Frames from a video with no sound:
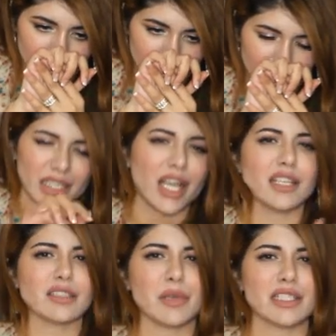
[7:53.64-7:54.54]
But it kind
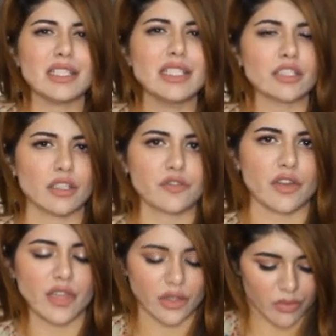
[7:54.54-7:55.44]
of smells a little
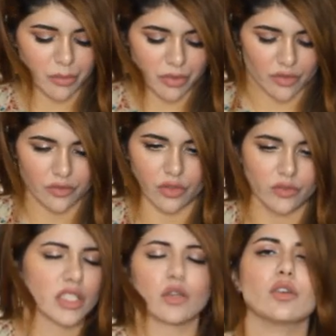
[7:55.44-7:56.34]
different than the real perfume,
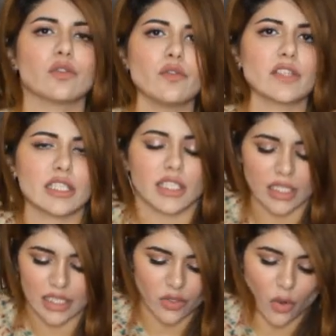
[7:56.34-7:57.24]
which obviously
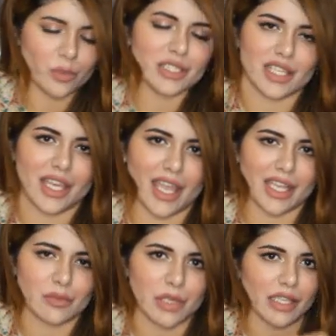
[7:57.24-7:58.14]
that's always the
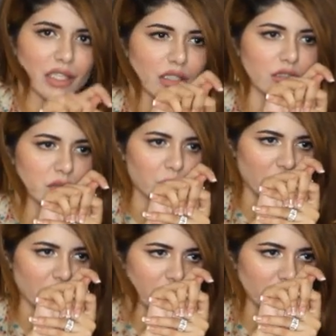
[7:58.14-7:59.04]
case, but I think in this one
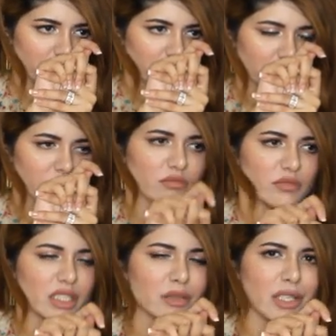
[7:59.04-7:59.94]
here
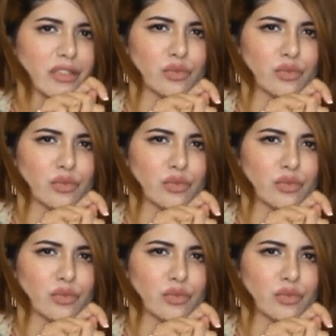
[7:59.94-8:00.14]
it smells